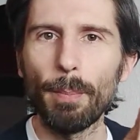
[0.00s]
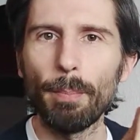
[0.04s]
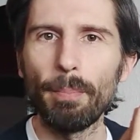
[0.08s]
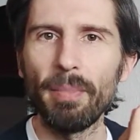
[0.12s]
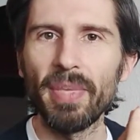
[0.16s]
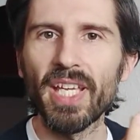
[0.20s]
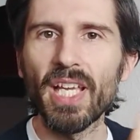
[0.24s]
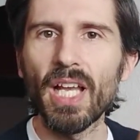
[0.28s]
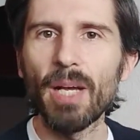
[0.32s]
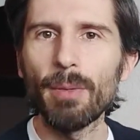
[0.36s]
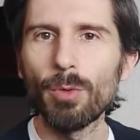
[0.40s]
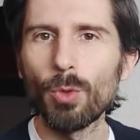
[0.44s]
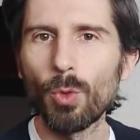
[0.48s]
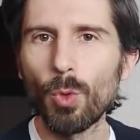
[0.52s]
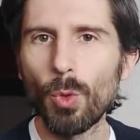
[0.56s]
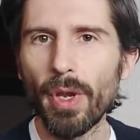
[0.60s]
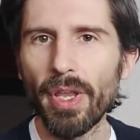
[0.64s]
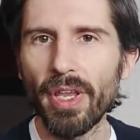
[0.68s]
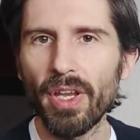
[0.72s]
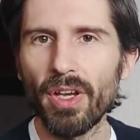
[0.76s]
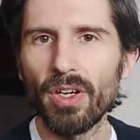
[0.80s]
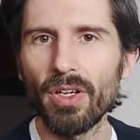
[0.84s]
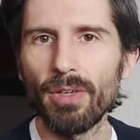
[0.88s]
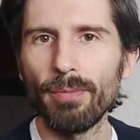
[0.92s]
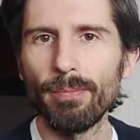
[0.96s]
become
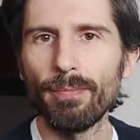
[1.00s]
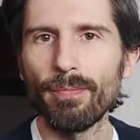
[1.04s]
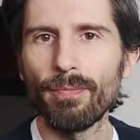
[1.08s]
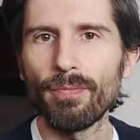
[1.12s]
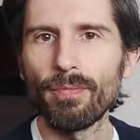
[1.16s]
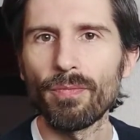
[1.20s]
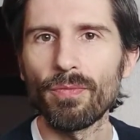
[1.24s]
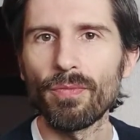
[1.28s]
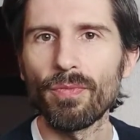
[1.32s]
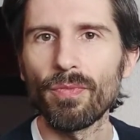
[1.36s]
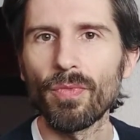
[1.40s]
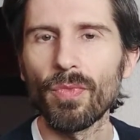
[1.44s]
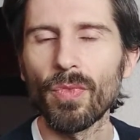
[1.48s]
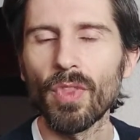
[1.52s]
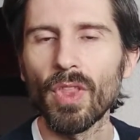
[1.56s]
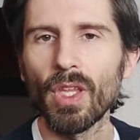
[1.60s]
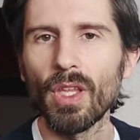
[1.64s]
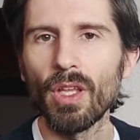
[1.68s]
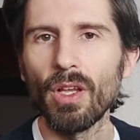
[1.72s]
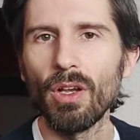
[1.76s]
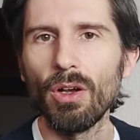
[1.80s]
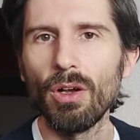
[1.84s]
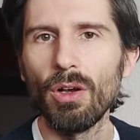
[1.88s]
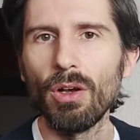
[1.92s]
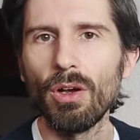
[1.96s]
aware
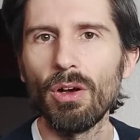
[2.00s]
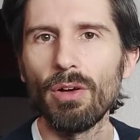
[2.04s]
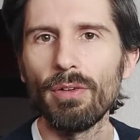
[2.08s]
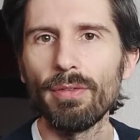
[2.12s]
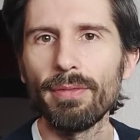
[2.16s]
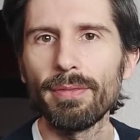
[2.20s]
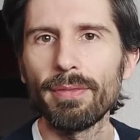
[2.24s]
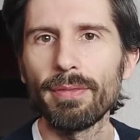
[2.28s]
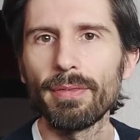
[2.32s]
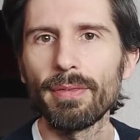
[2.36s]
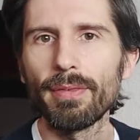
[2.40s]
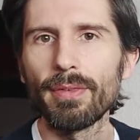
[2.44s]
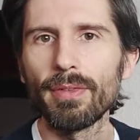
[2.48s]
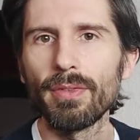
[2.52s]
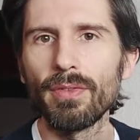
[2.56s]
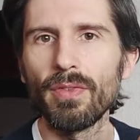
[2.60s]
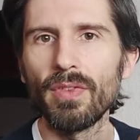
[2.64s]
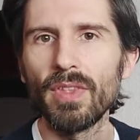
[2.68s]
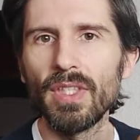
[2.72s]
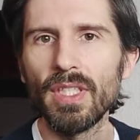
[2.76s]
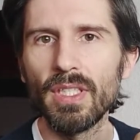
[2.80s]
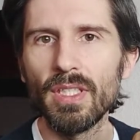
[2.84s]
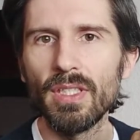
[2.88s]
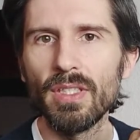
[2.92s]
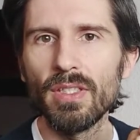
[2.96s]
of
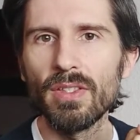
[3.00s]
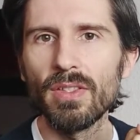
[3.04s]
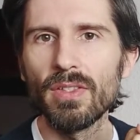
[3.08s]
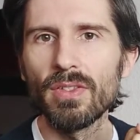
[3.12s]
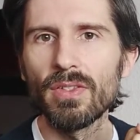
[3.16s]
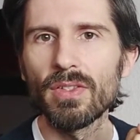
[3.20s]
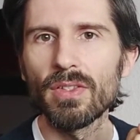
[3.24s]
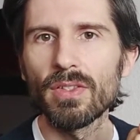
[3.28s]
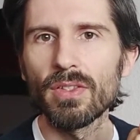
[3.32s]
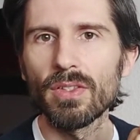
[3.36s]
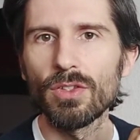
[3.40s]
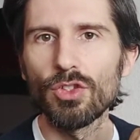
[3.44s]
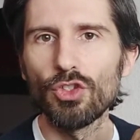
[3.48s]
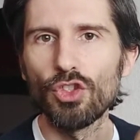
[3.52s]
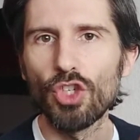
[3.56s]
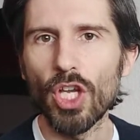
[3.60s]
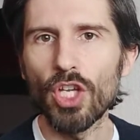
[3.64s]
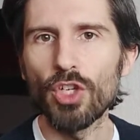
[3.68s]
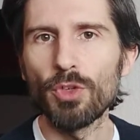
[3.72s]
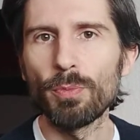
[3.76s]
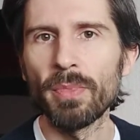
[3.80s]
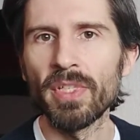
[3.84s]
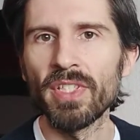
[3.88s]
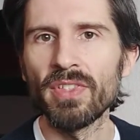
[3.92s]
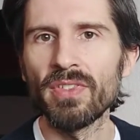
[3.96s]
these
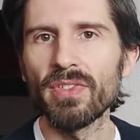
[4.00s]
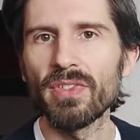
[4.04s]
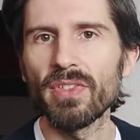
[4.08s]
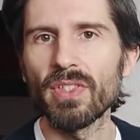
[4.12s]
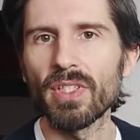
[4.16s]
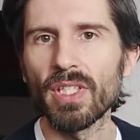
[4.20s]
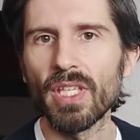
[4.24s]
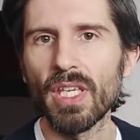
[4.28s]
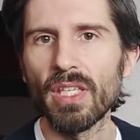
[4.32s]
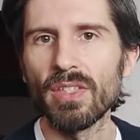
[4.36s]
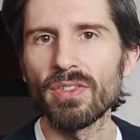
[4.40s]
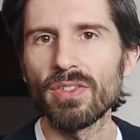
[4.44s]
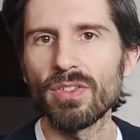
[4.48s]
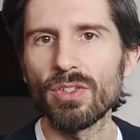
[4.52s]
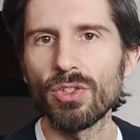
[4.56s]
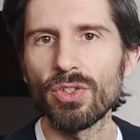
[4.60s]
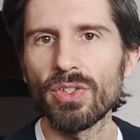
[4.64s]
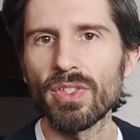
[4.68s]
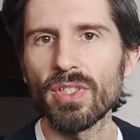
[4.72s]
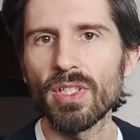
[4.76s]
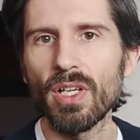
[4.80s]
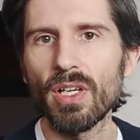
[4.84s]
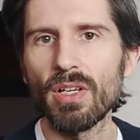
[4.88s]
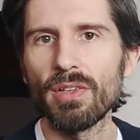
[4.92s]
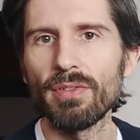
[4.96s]
judgments against
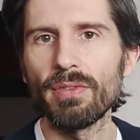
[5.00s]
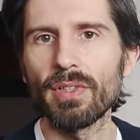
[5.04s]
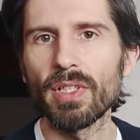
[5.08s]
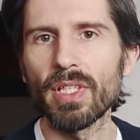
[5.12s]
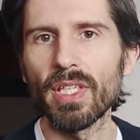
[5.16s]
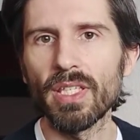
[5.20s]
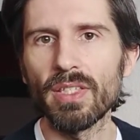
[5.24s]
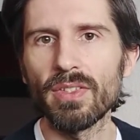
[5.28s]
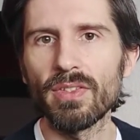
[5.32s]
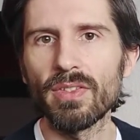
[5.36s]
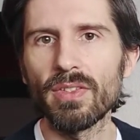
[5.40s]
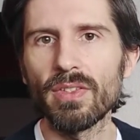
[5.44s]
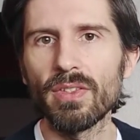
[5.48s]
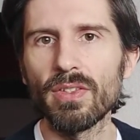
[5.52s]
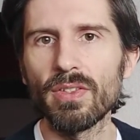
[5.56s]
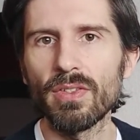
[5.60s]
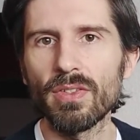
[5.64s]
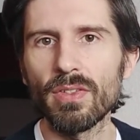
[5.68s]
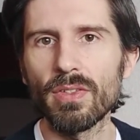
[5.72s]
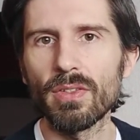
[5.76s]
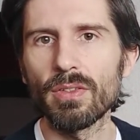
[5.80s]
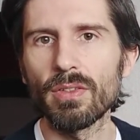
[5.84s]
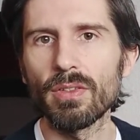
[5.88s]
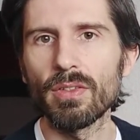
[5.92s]
yourself, against these